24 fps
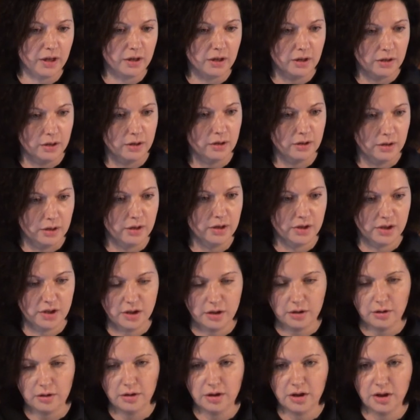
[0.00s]
back
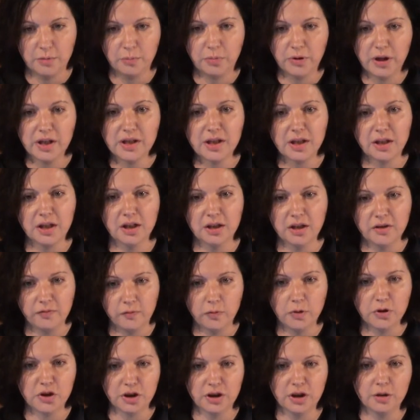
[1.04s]
is surprising and
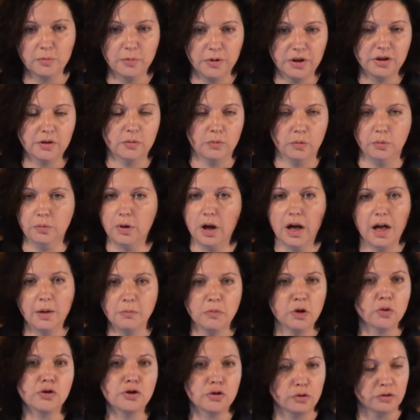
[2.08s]
unfortunate, but
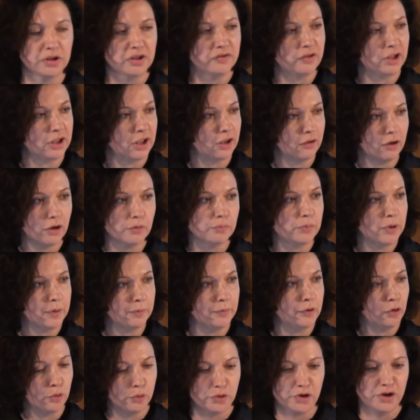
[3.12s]
I'm used to living around
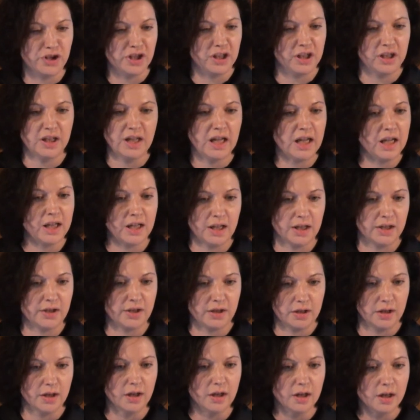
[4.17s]
people whose DNA
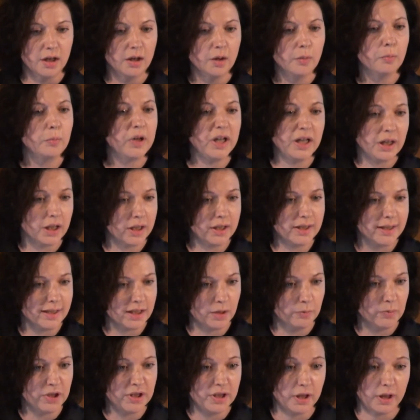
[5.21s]
is being
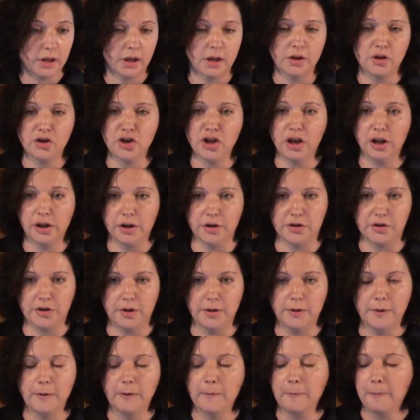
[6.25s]
anti-Semitic and
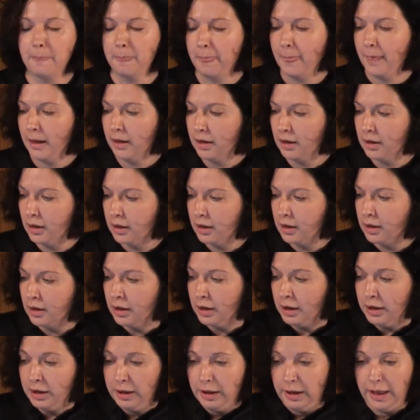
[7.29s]
jealous.
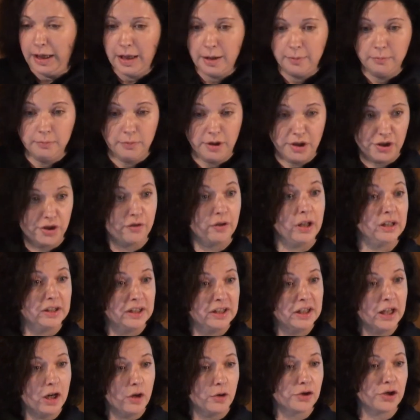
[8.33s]
I'm
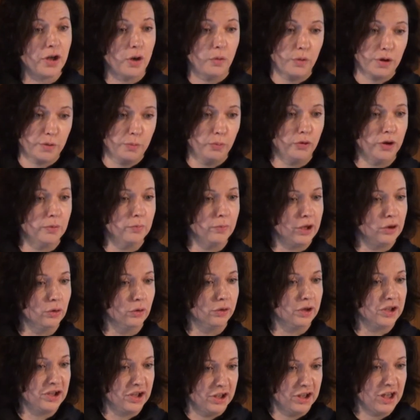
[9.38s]
Israeli now, so I was born
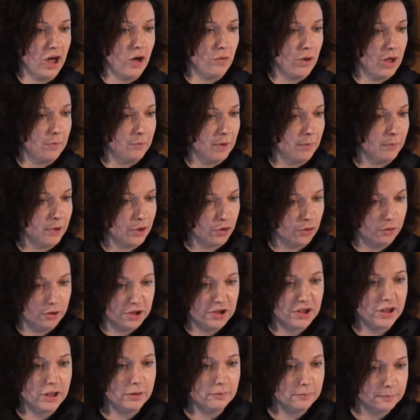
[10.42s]
minority, now I'm a
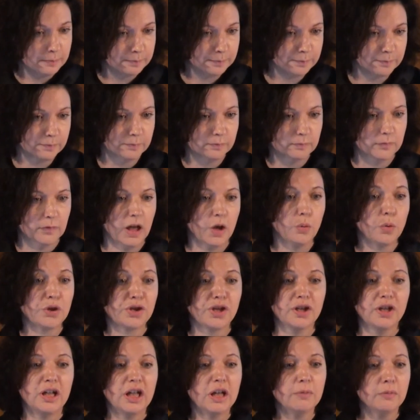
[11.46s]
majority. I
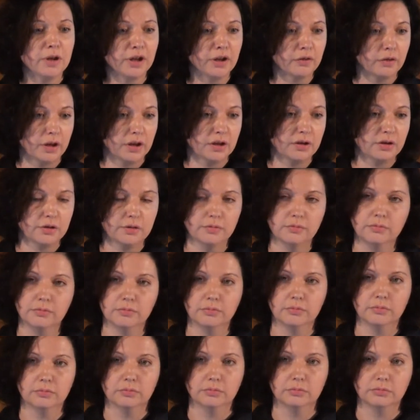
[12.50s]
was an immigrant
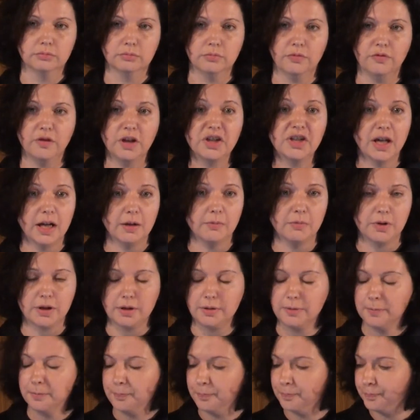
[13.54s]
three
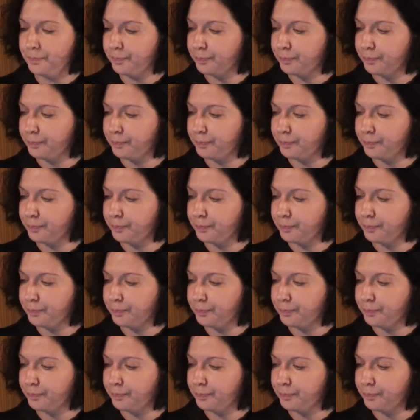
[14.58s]
times.